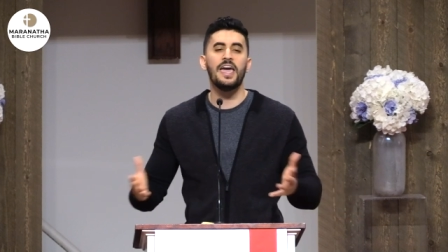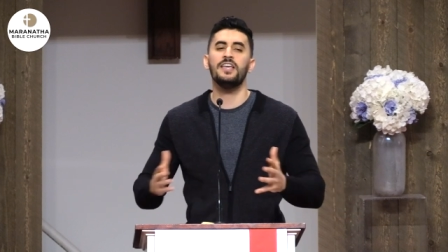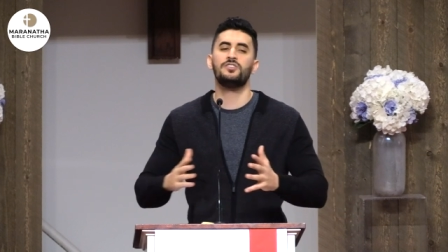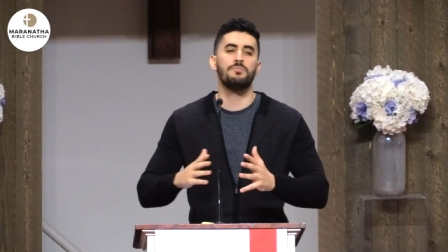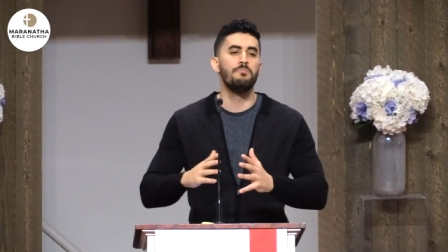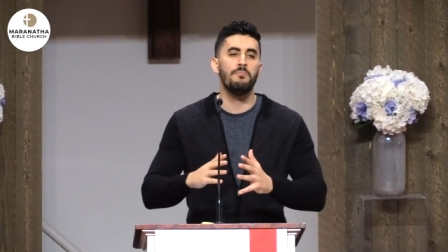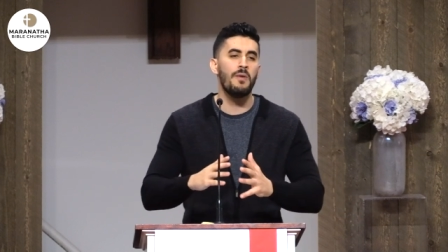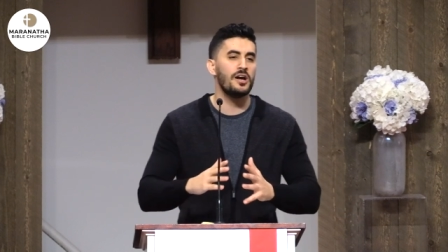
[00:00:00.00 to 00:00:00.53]

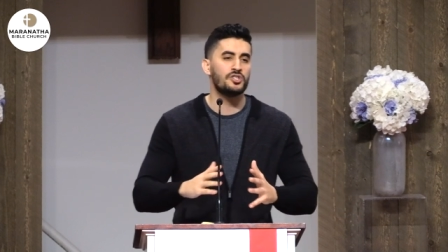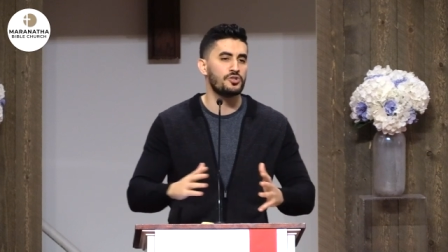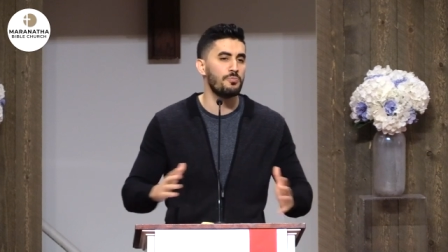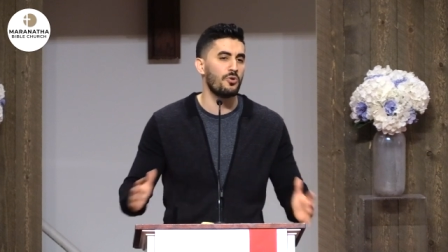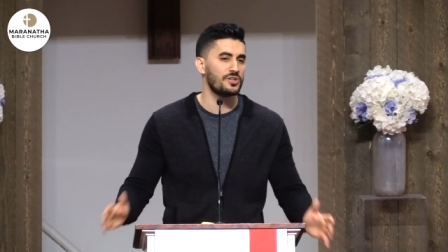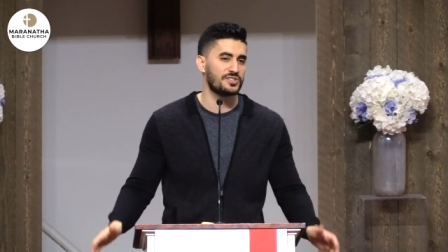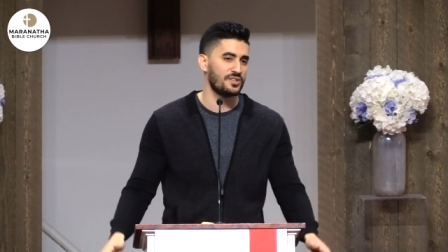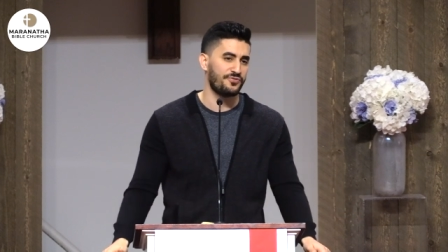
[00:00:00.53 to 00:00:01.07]
It's much
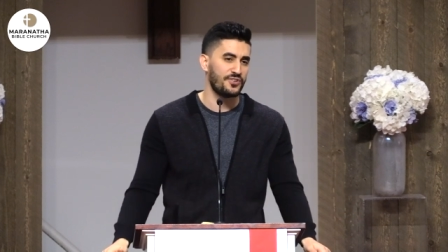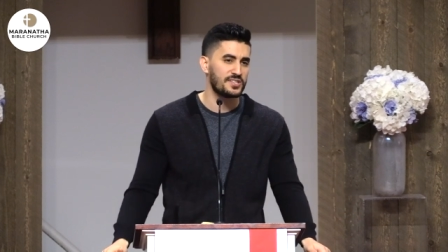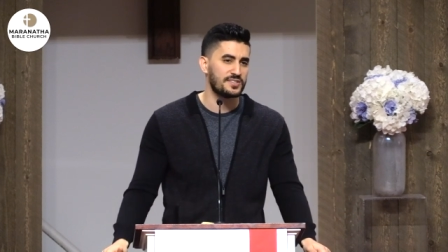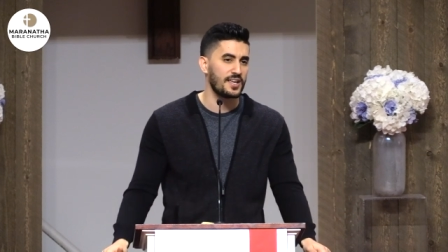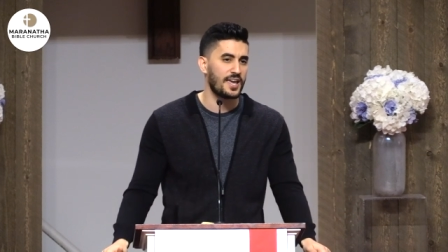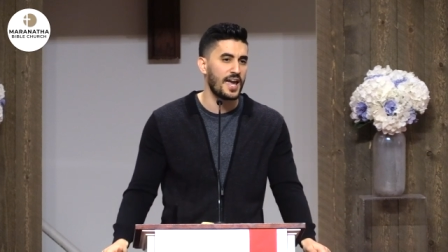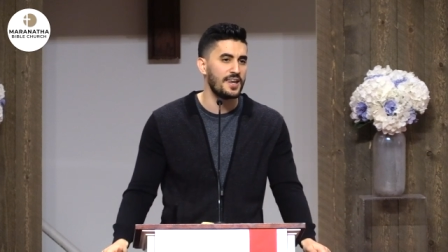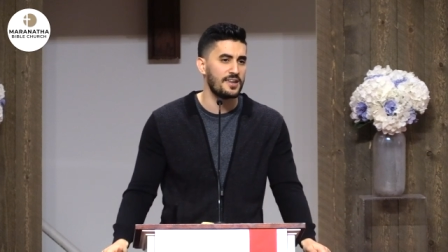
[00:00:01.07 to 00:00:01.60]
more
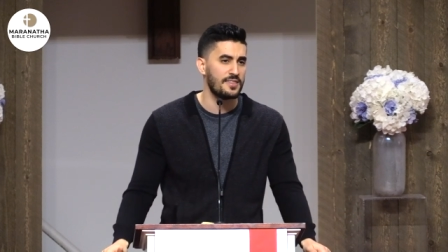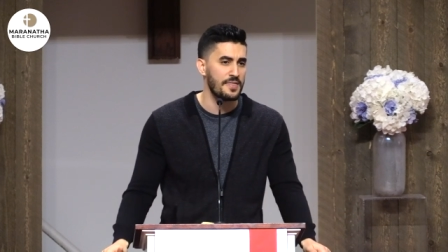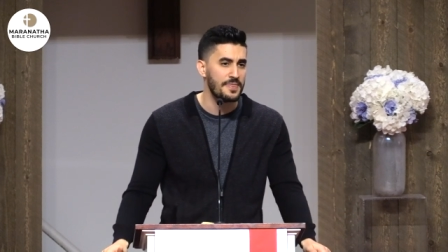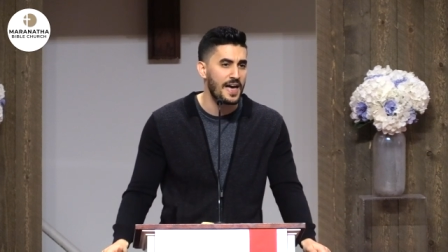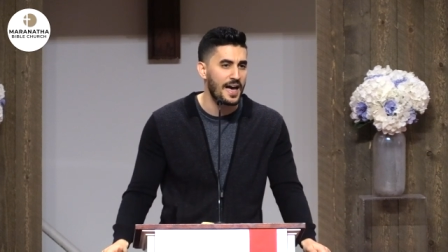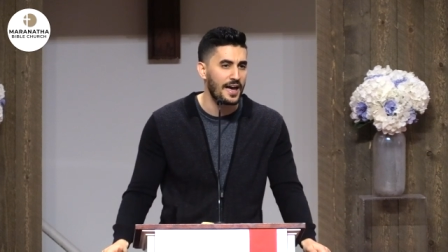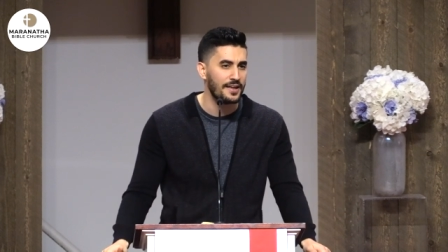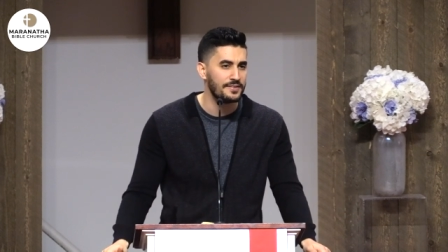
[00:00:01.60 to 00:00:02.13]
sophisticated than
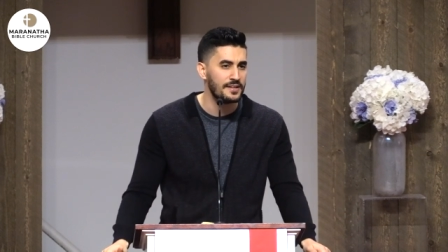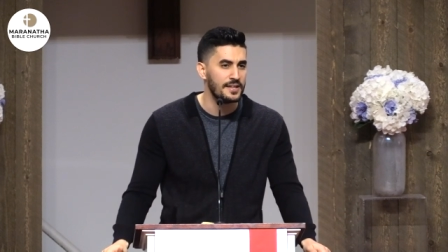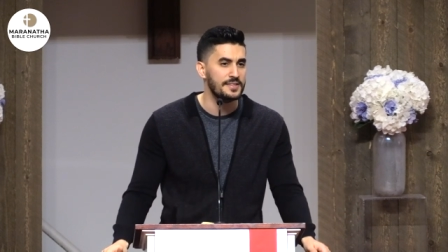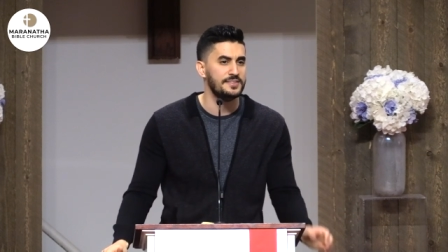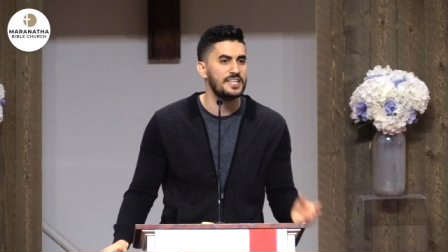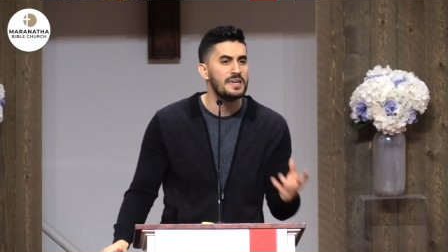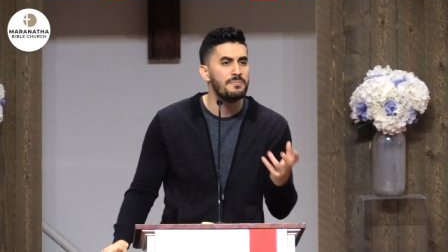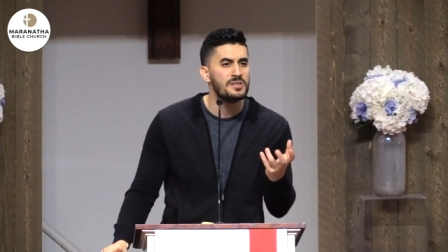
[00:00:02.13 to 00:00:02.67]
that.
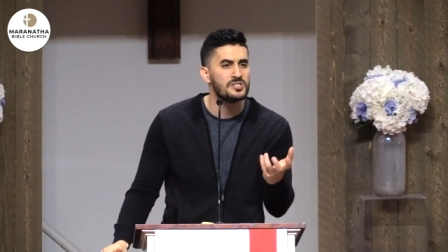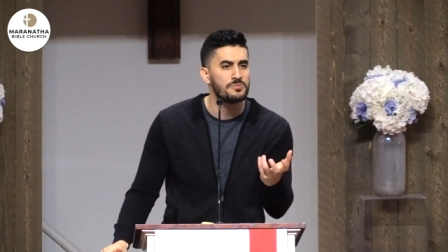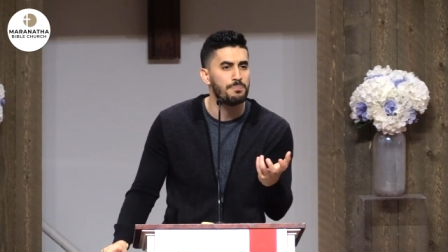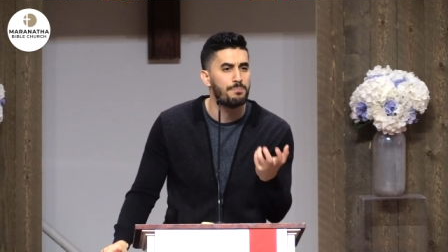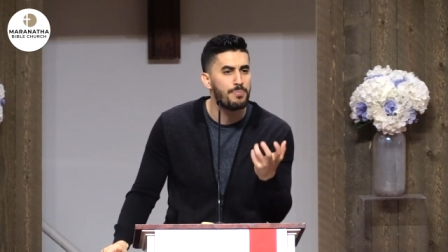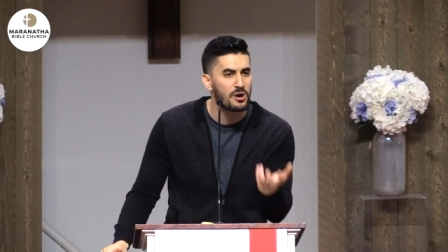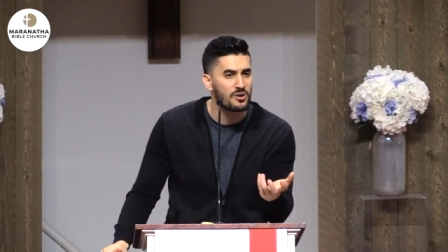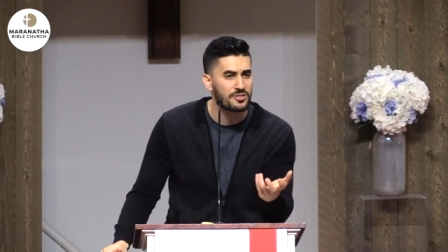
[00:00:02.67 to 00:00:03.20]
Demons
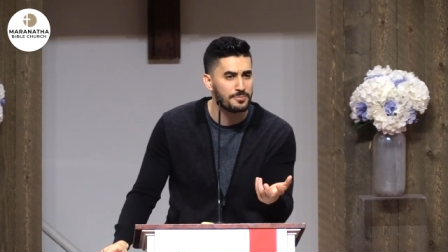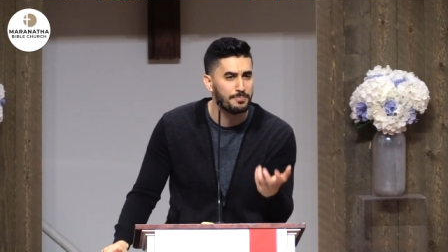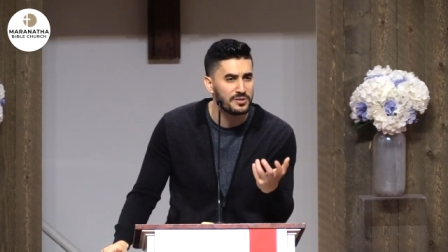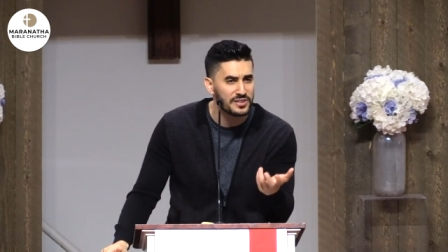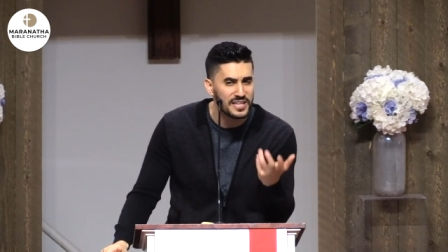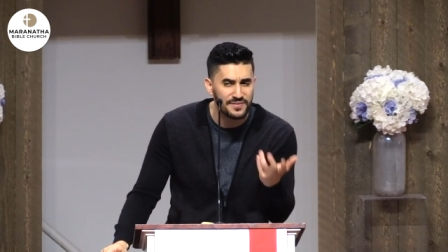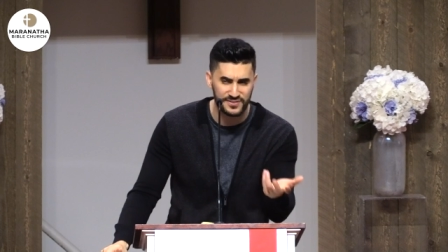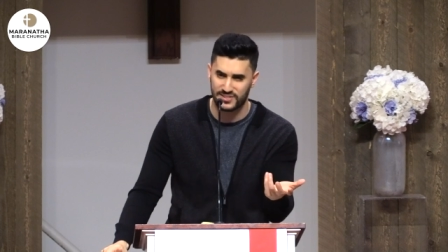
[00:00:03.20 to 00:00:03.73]
birth
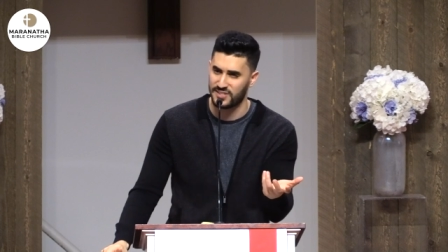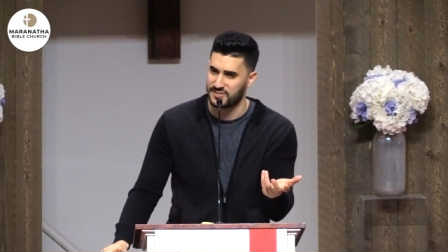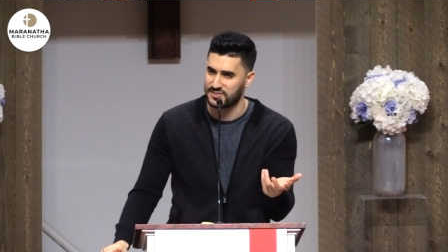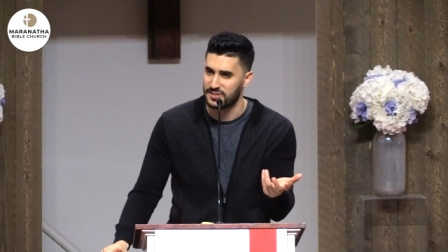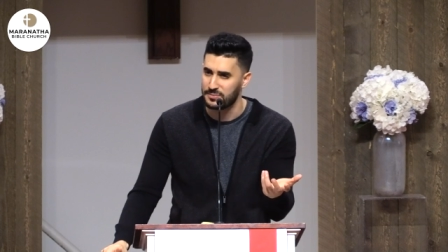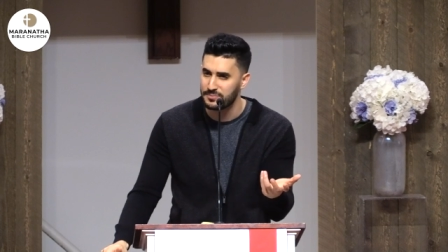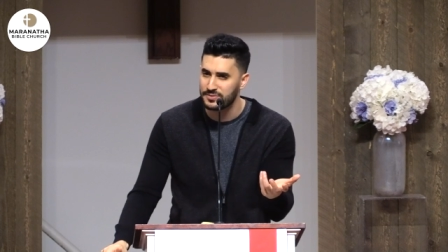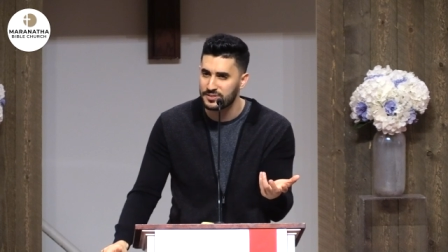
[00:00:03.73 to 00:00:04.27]
belief
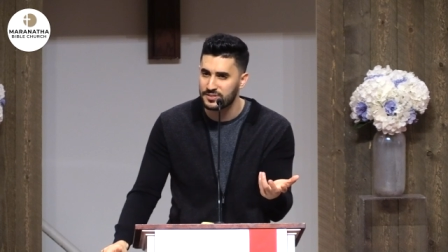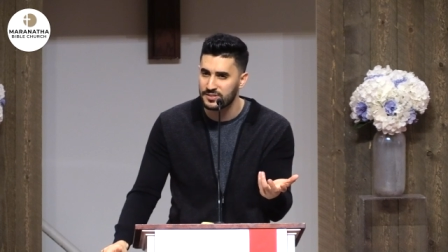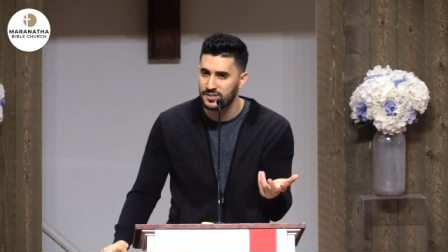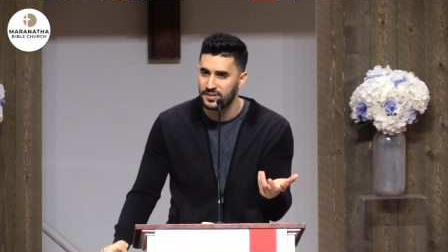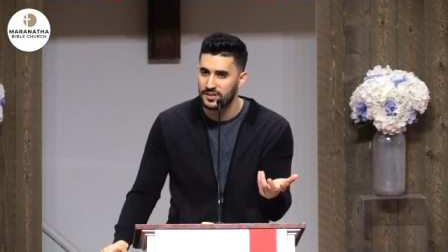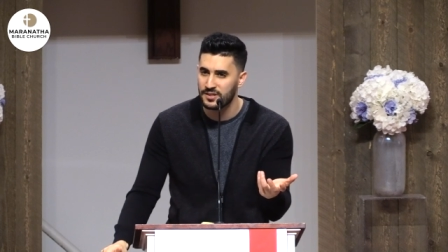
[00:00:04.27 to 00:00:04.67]
systems.